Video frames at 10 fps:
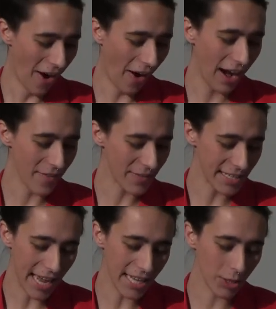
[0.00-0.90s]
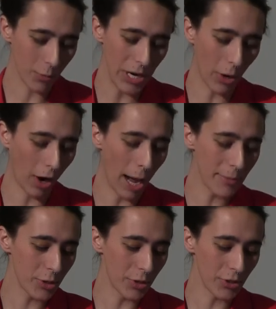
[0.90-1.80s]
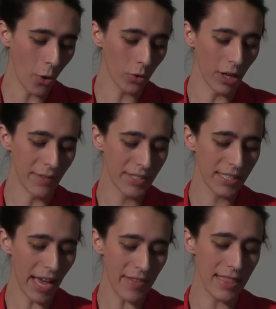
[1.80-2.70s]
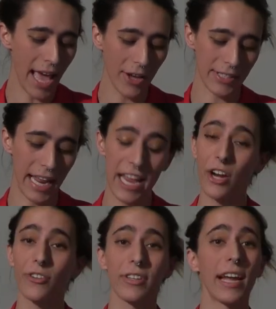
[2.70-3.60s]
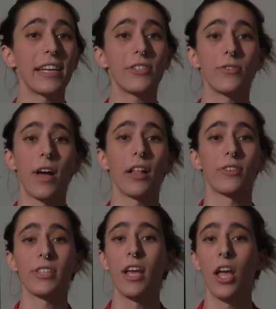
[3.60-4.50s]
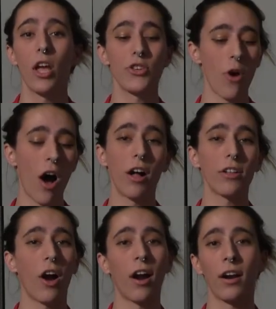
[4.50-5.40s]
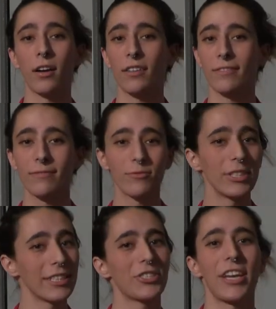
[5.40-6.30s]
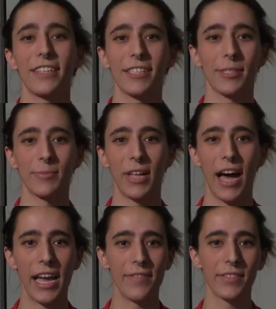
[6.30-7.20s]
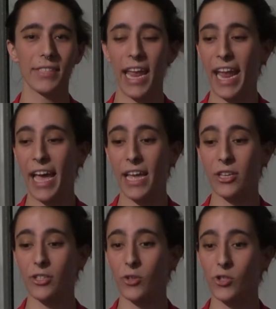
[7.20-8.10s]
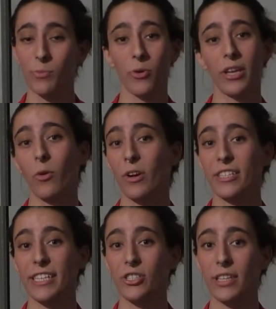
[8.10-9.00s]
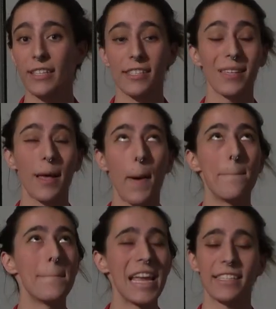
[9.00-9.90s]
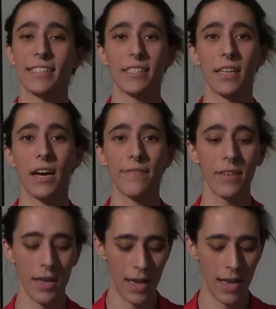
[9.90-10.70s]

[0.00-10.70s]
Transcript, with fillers: All right, fantastic. We are up to a total of $7,892. Y'all are really changing some lives, and you're supporting an organization that does amazing stuff.